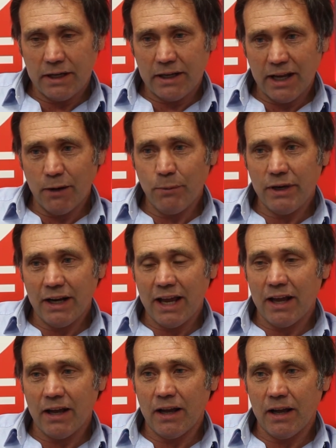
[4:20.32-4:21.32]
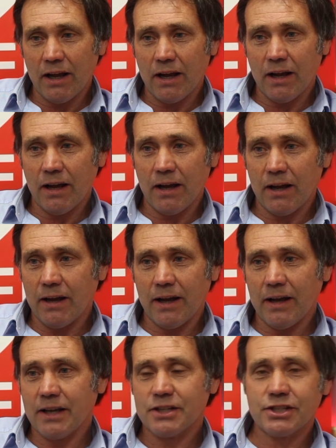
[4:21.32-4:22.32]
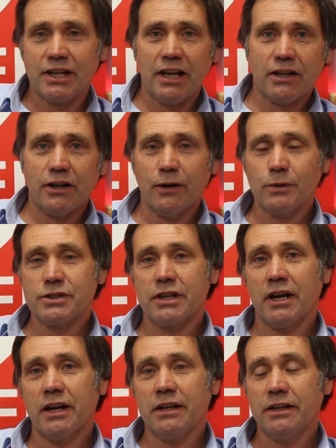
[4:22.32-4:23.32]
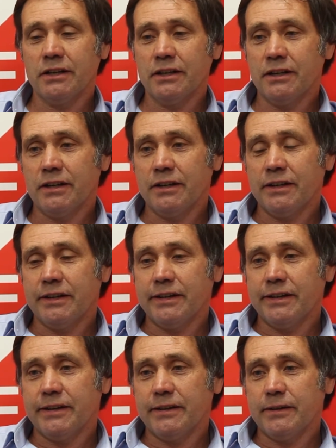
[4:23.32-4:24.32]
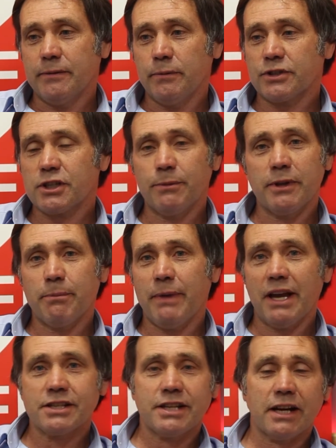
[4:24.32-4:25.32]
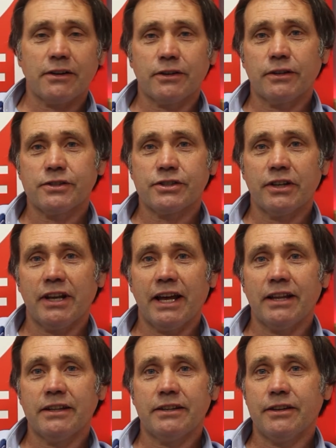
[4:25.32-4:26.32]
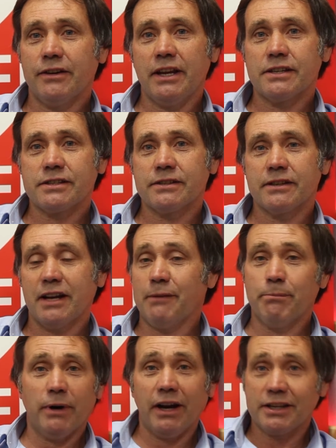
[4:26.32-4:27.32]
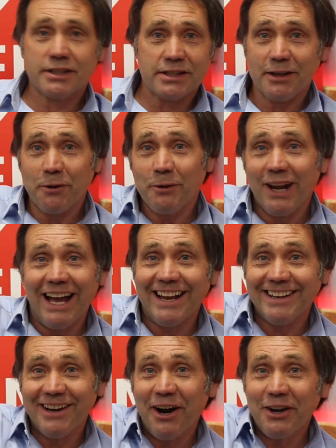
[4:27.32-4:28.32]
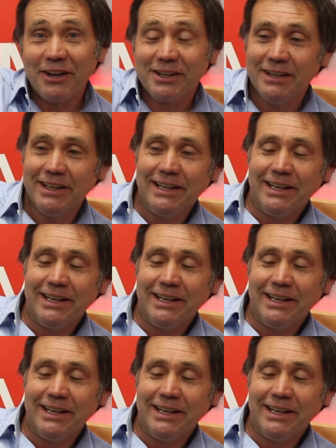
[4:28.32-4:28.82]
can we let a scenic coastline with some of the best agricultural land there is, I'm biased because I own land on it,